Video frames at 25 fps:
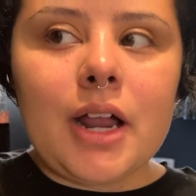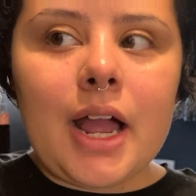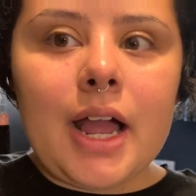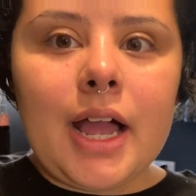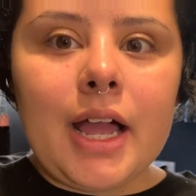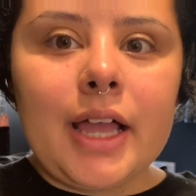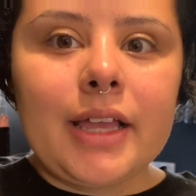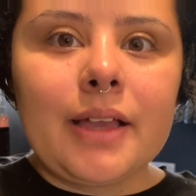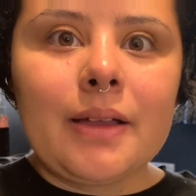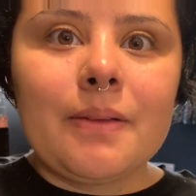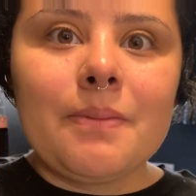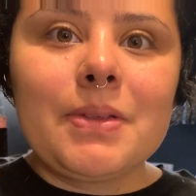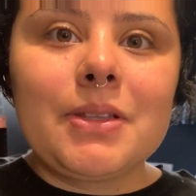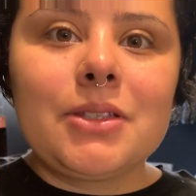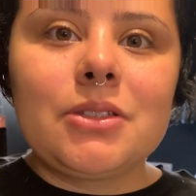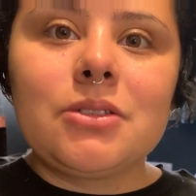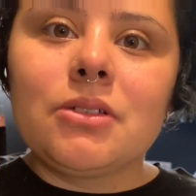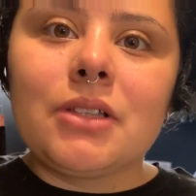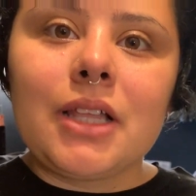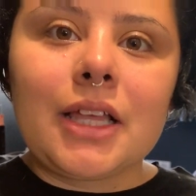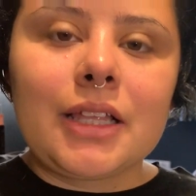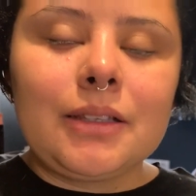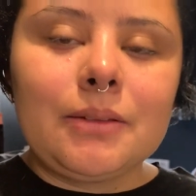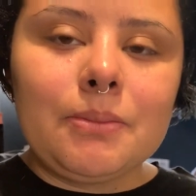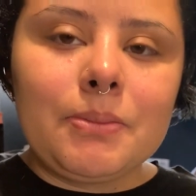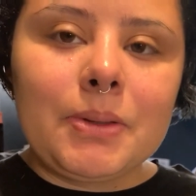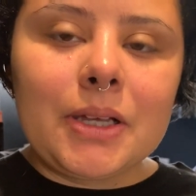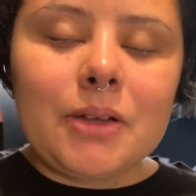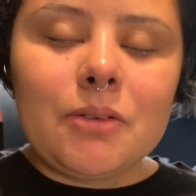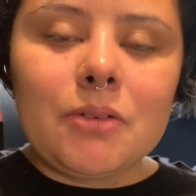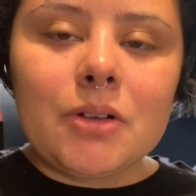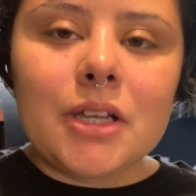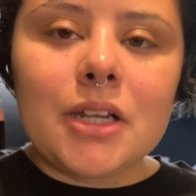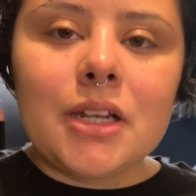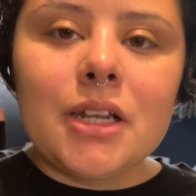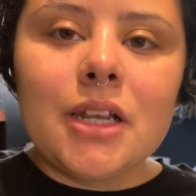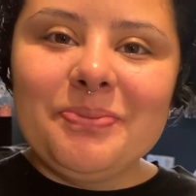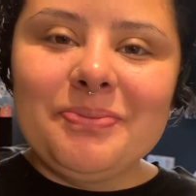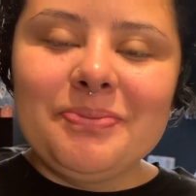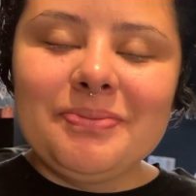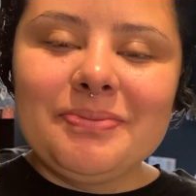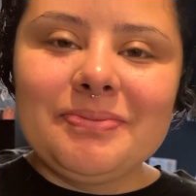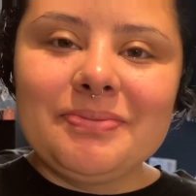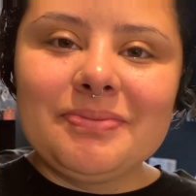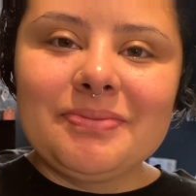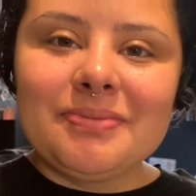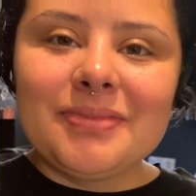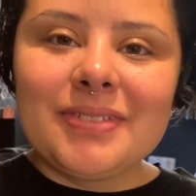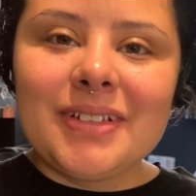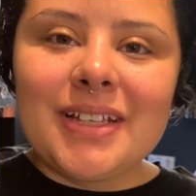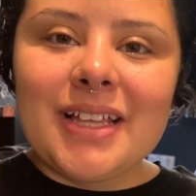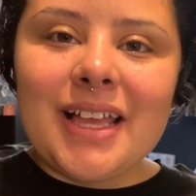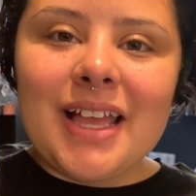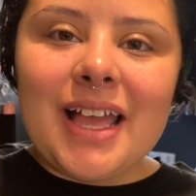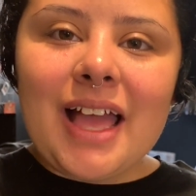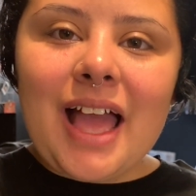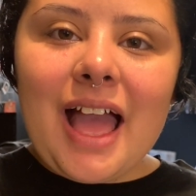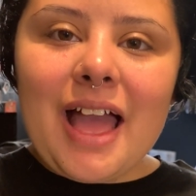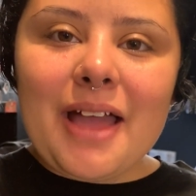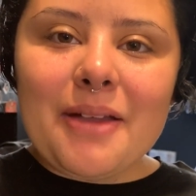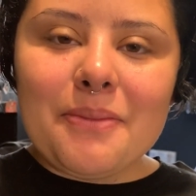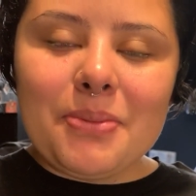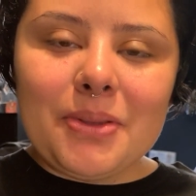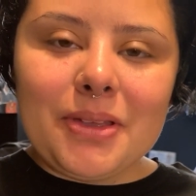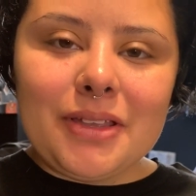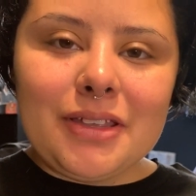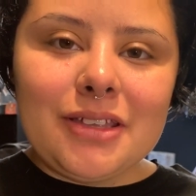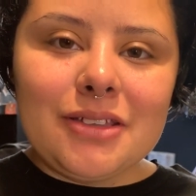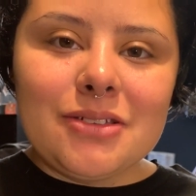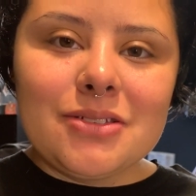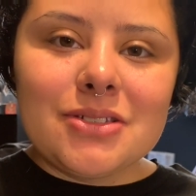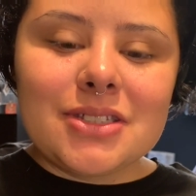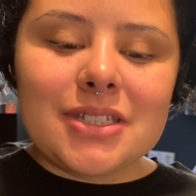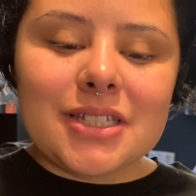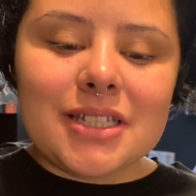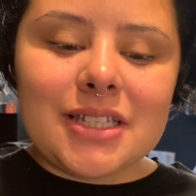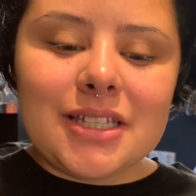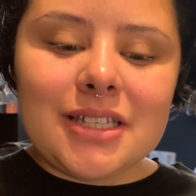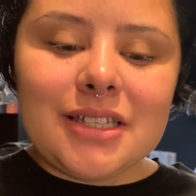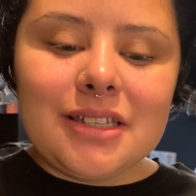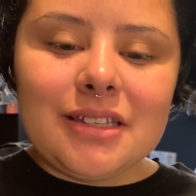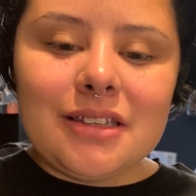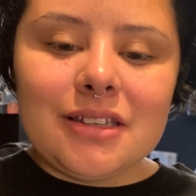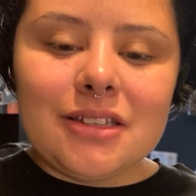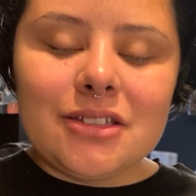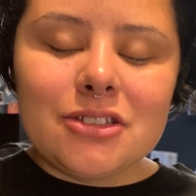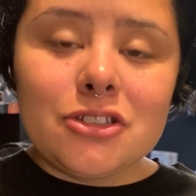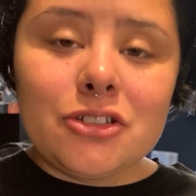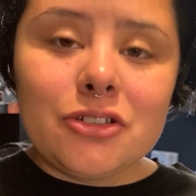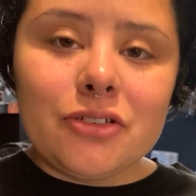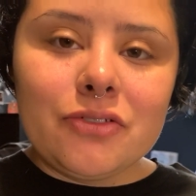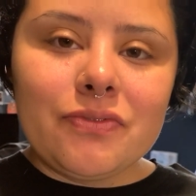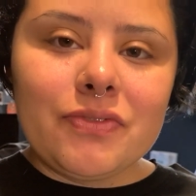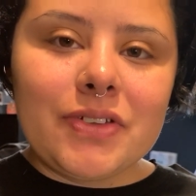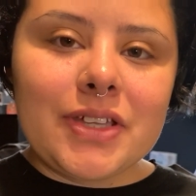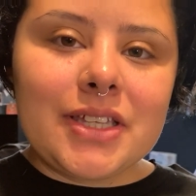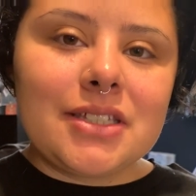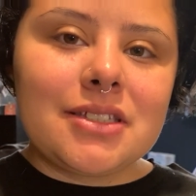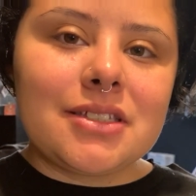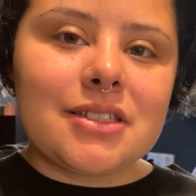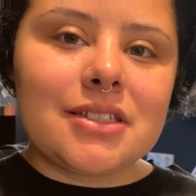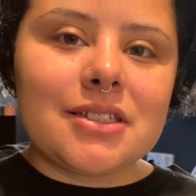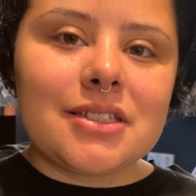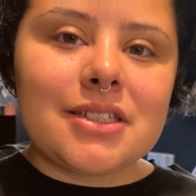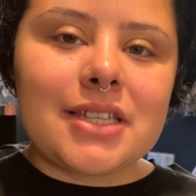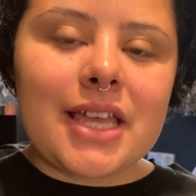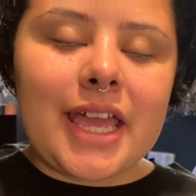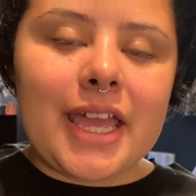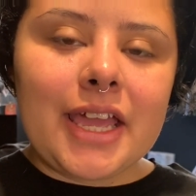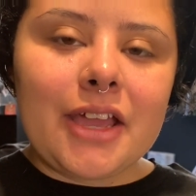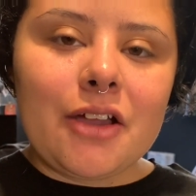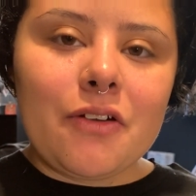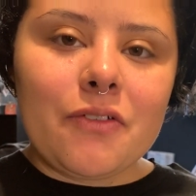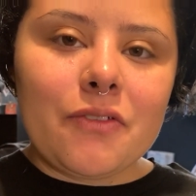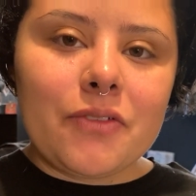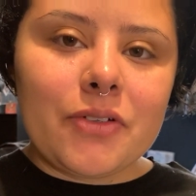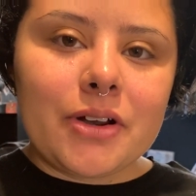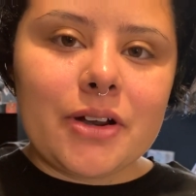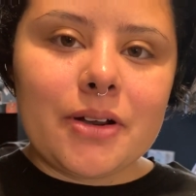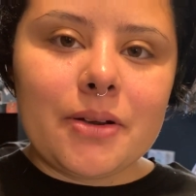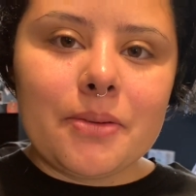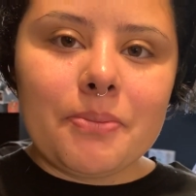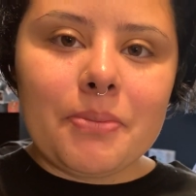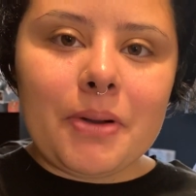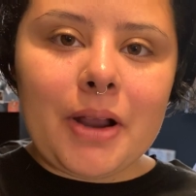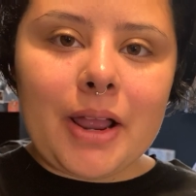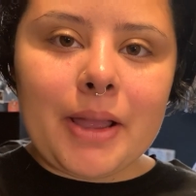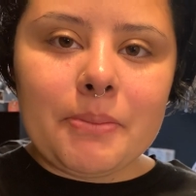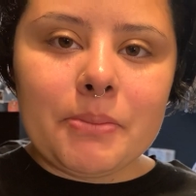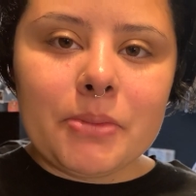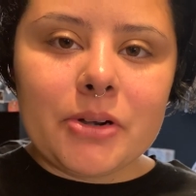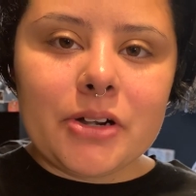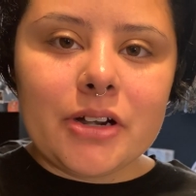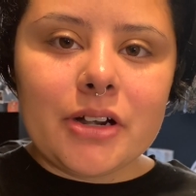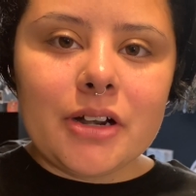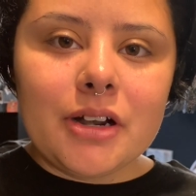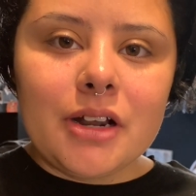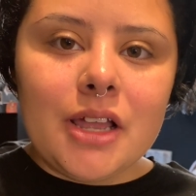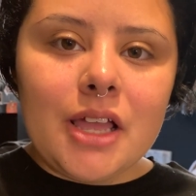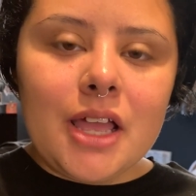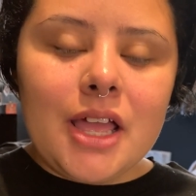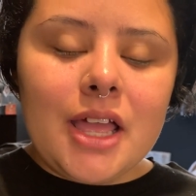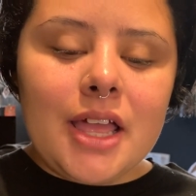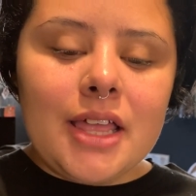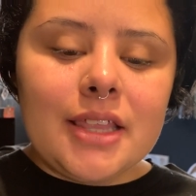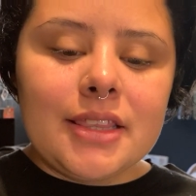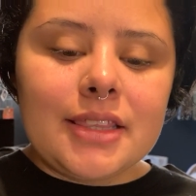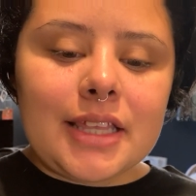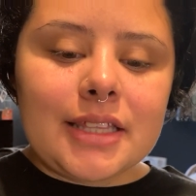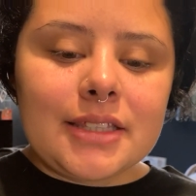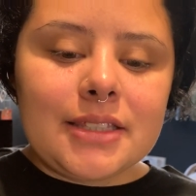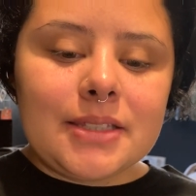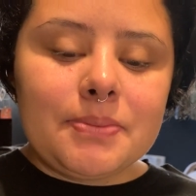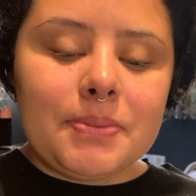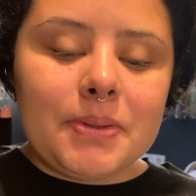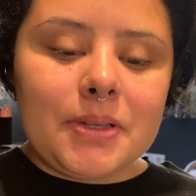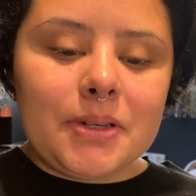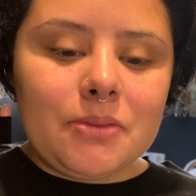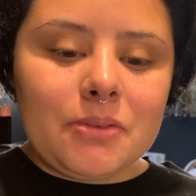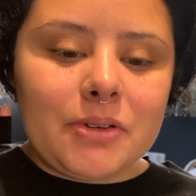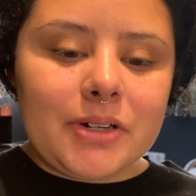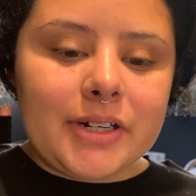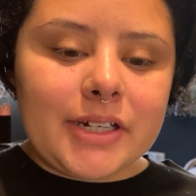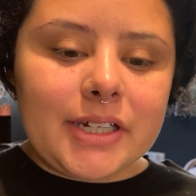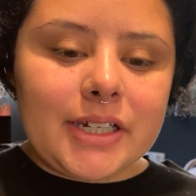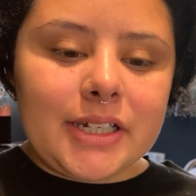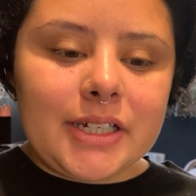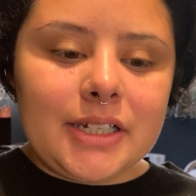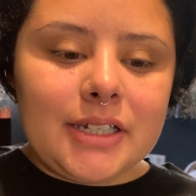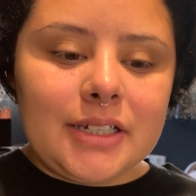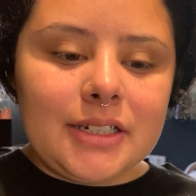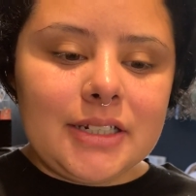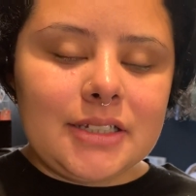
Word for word: I commit to like the big one. I've been using Too Faced's Hangover Primer that's been working.